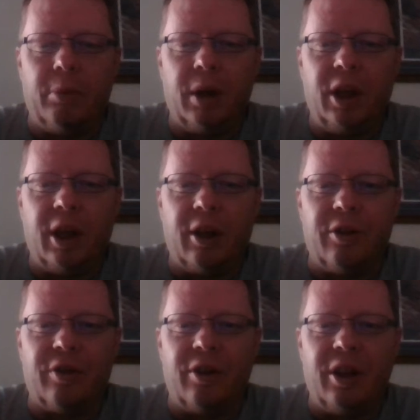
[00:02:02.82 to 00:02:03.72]
family on
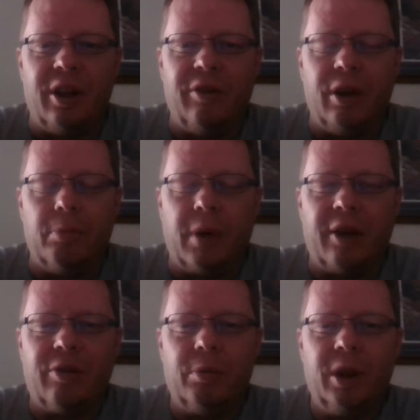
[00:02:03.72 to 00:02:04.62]
a Sunday evening,
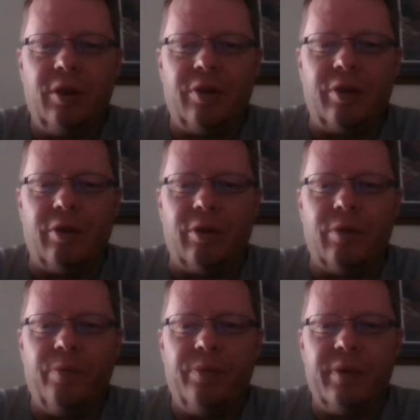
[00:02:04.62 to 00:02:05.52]
possibly.
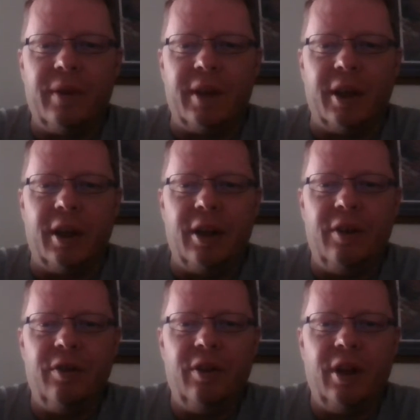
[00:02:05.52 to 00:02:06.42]
So take it
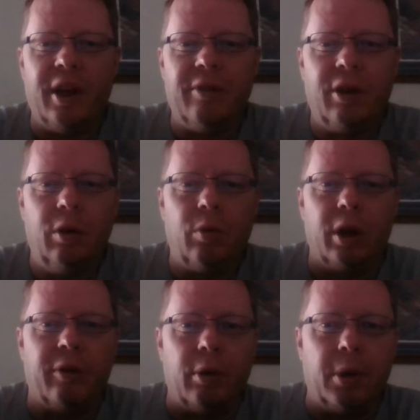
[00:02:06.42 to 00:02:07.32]
easy. Have a good
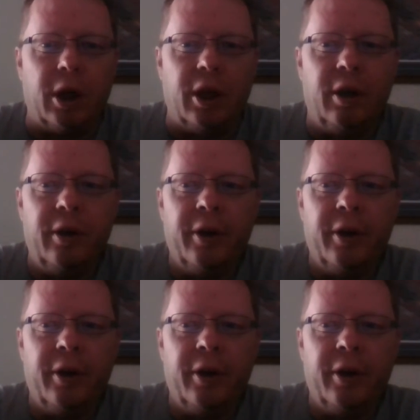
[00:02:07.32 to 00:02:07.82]
one, everybody.